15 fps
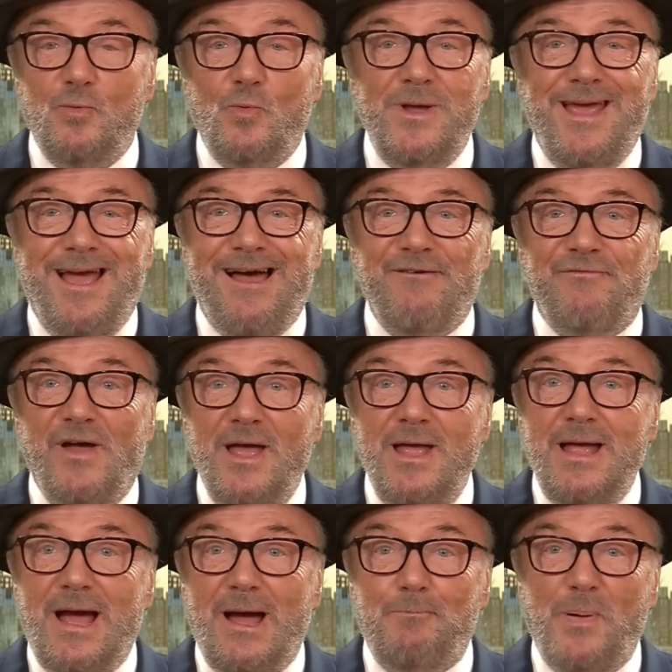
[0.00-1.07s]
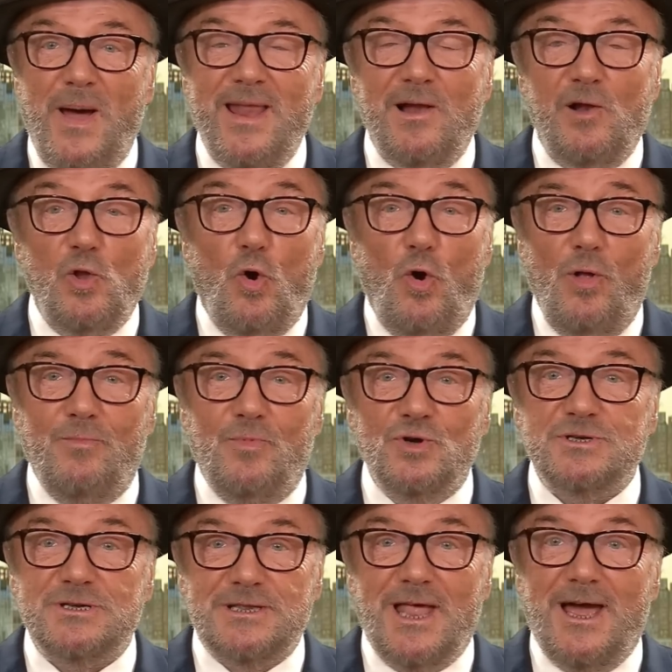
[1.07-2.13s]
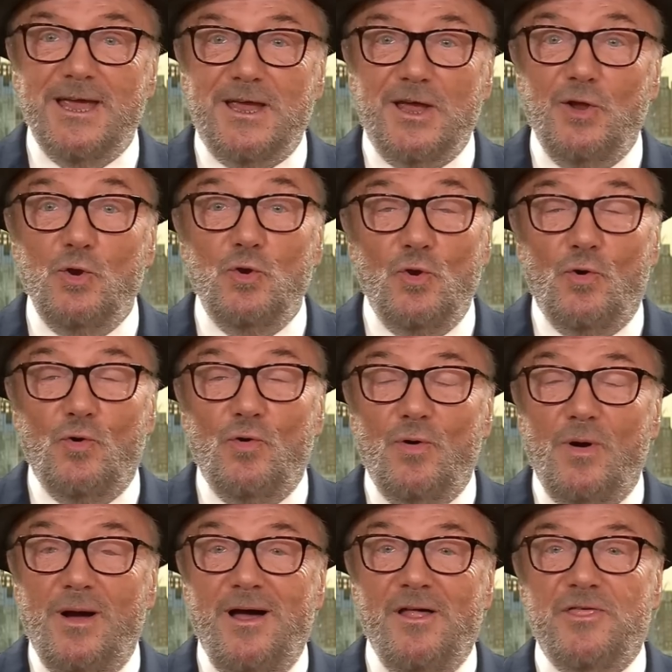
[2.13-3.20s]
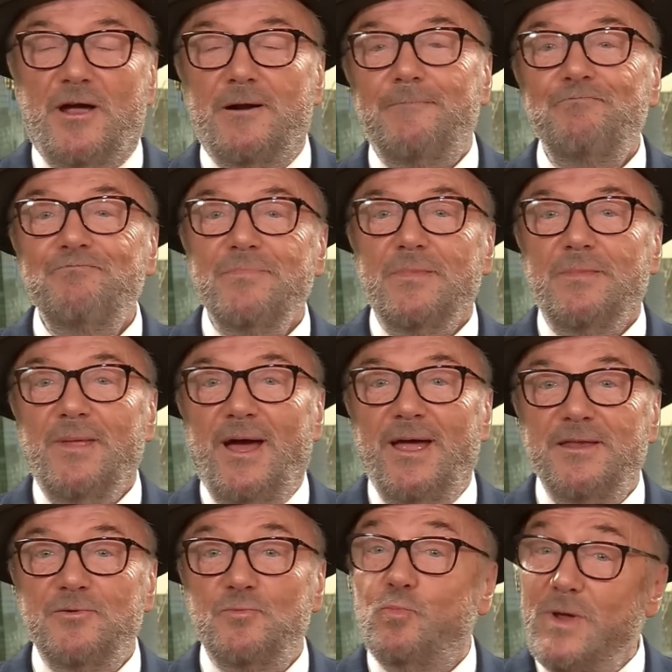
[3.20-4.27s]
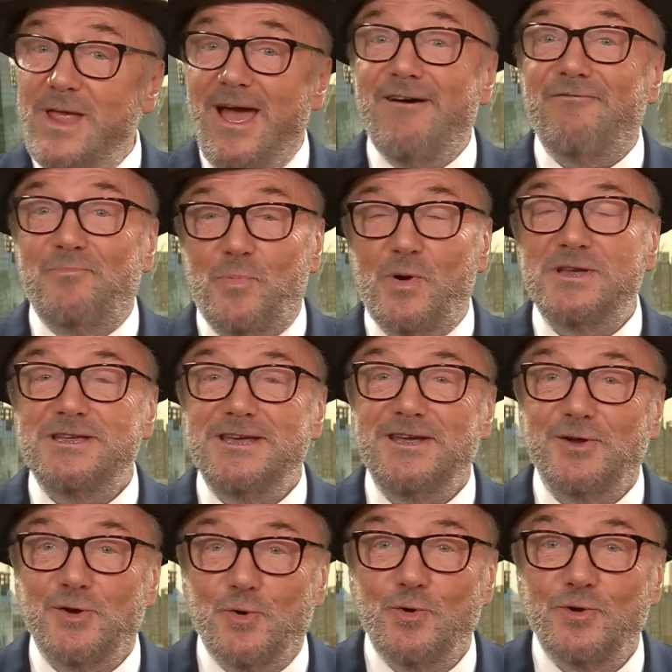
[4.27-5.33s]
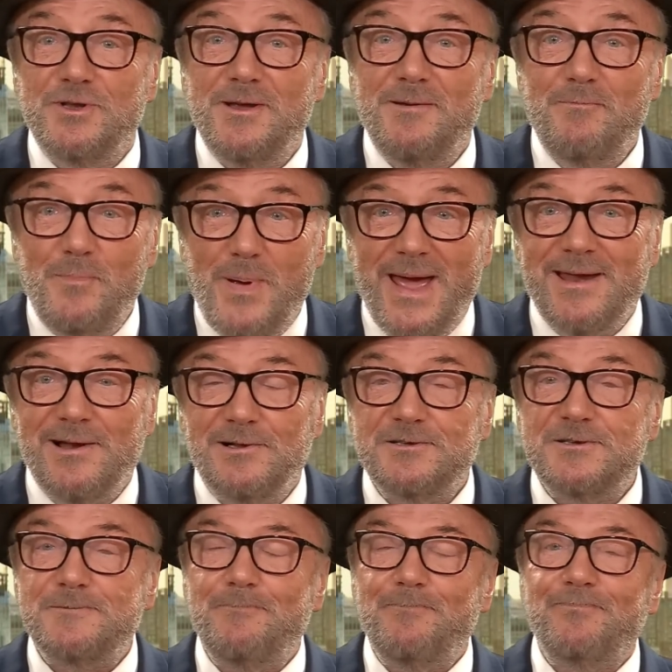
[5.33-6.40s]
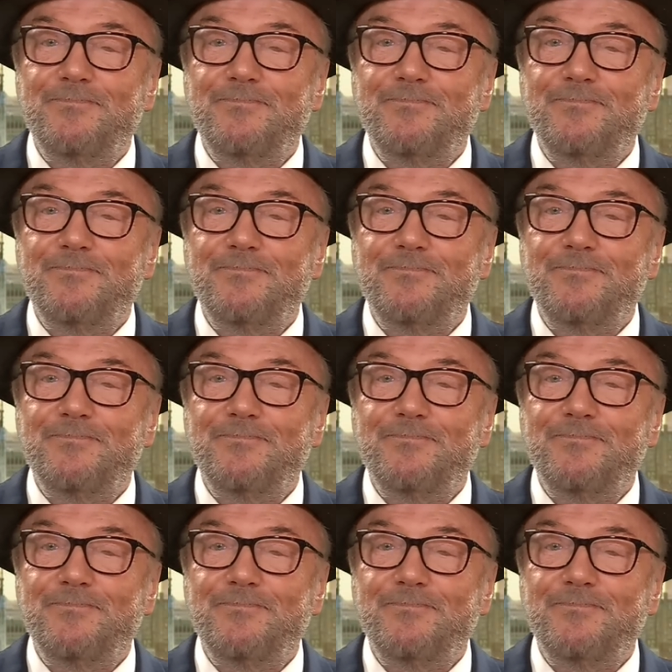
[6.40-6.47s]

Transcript: We have a panel almost like no other, and we have pretty good panels.